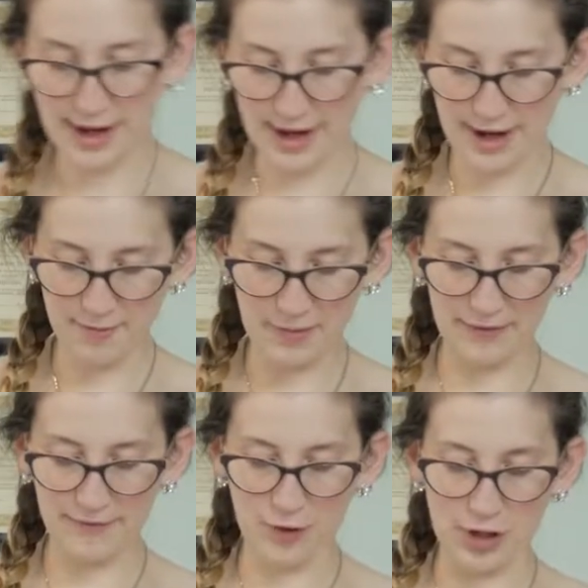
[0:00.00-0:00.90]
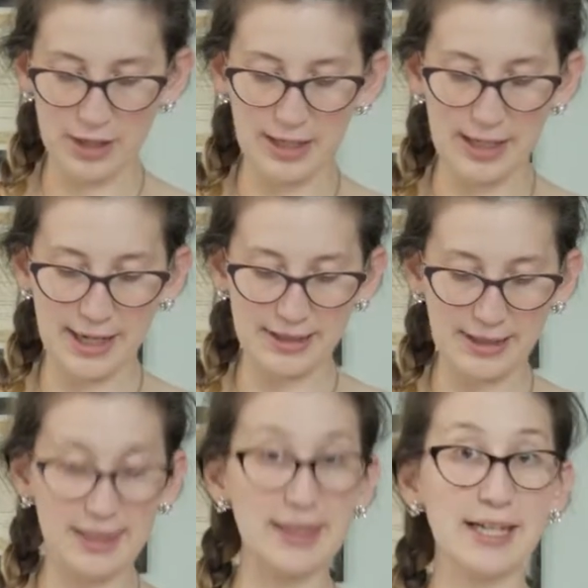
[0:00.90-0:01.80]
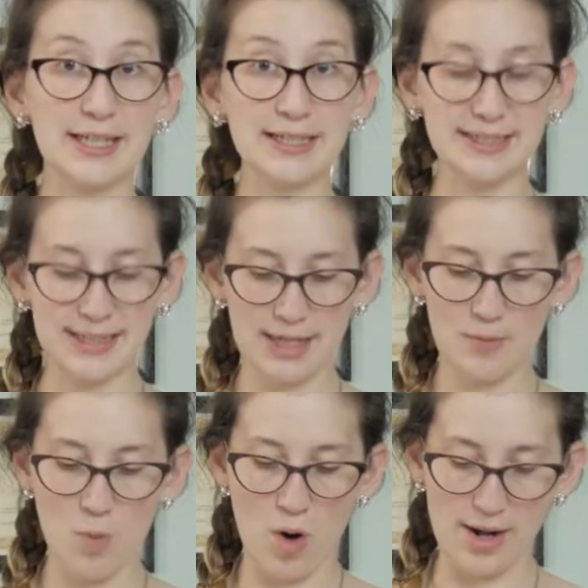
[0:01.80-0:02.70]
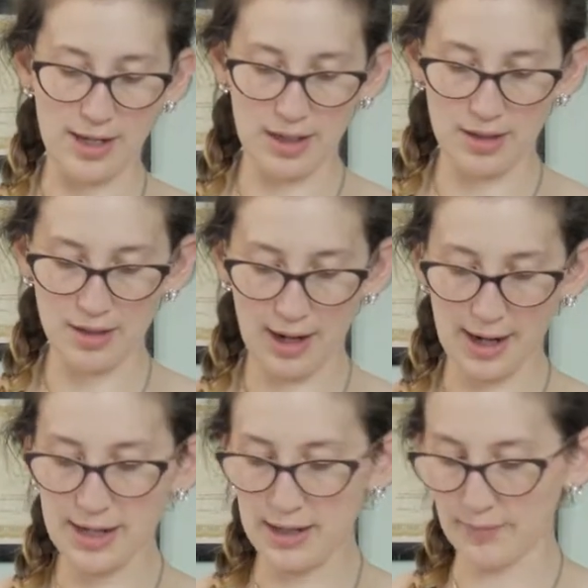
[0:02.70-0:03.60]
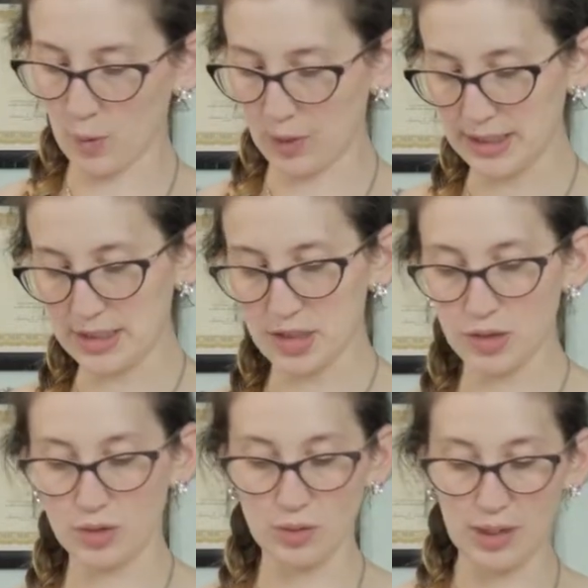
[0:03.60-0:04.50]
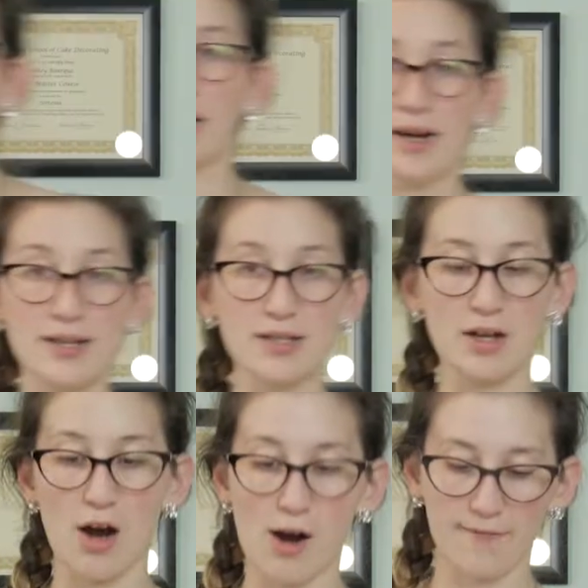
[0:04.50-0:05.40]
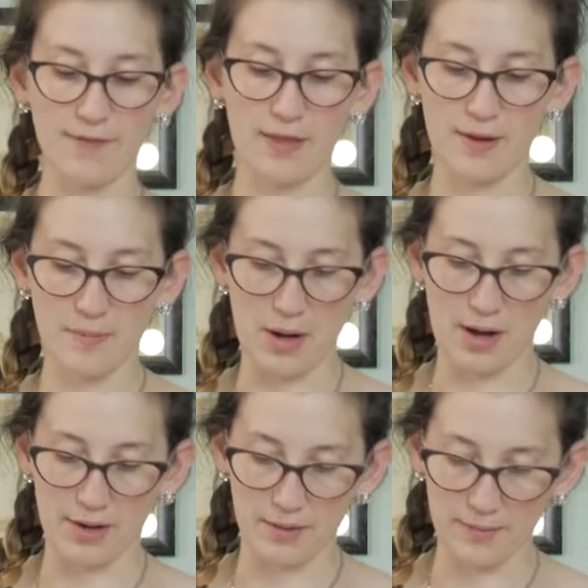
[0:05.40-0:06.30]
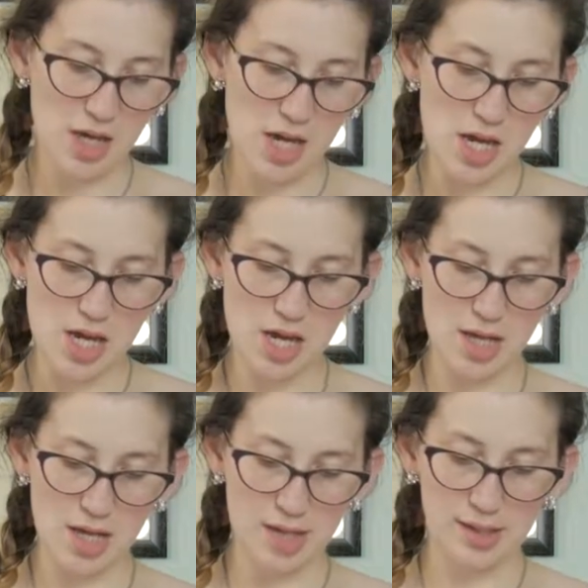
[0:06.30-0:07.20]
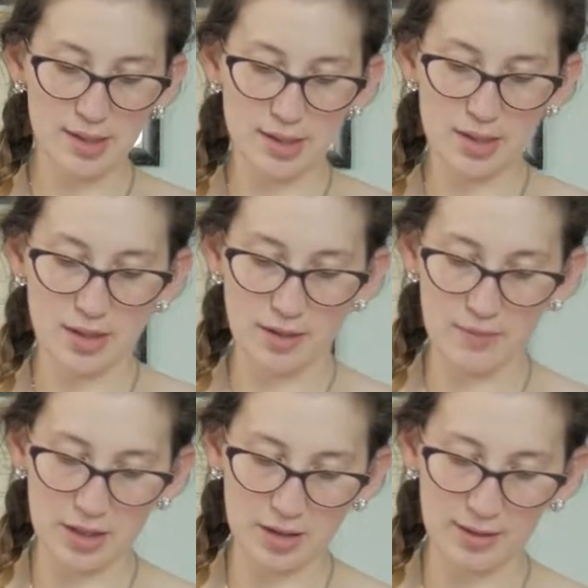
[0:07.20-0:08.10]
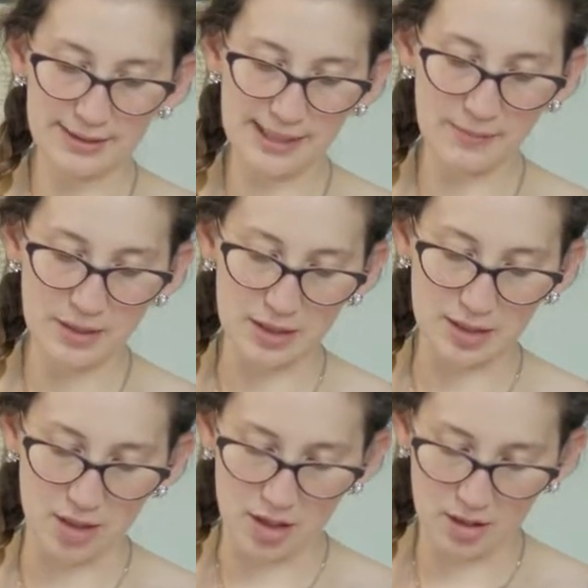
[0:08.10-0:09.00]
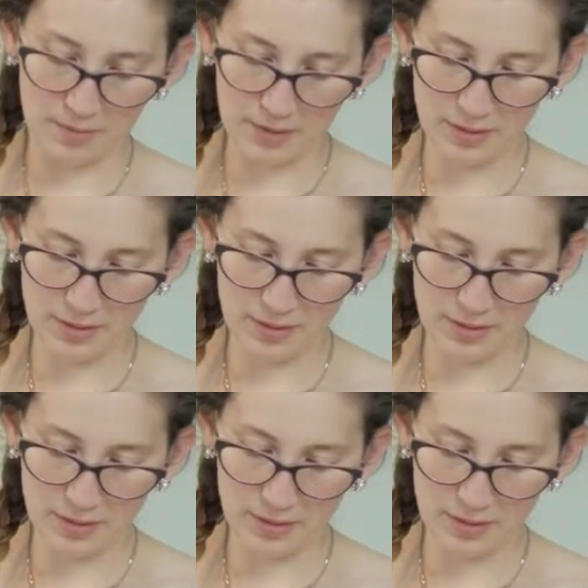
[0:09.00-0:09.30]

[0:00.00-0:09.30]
I have my fondant at the thickness that I'm wanting it, I am going to cut off the bottom, and I'm gonna do the same to the top,